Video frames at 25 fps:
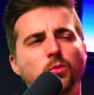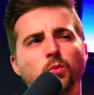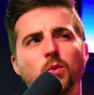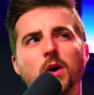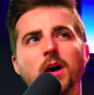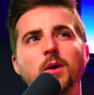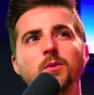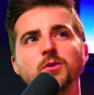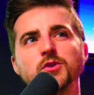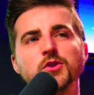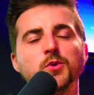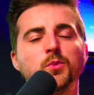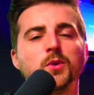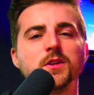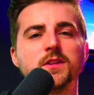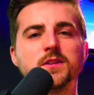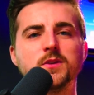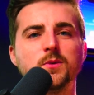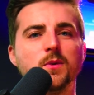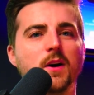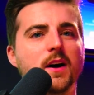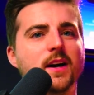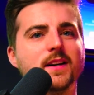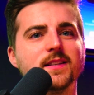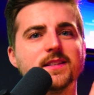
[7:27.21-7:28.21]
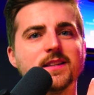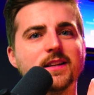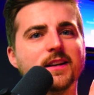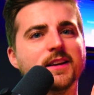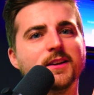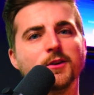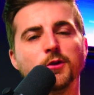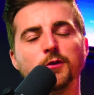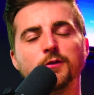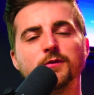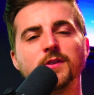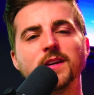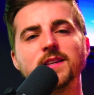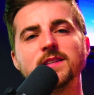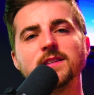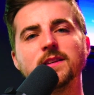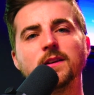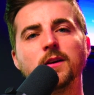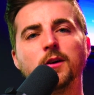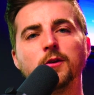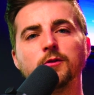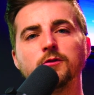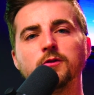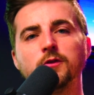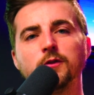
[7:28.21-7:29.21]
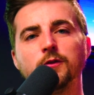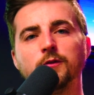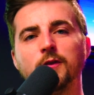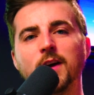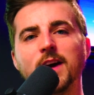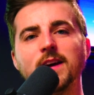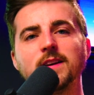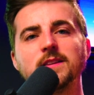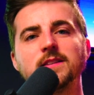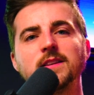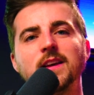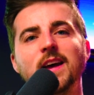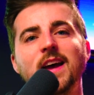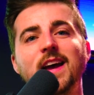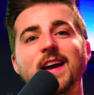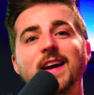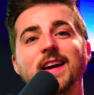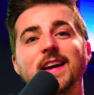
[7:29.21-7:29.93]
why would you want to isolate your face in After Effects?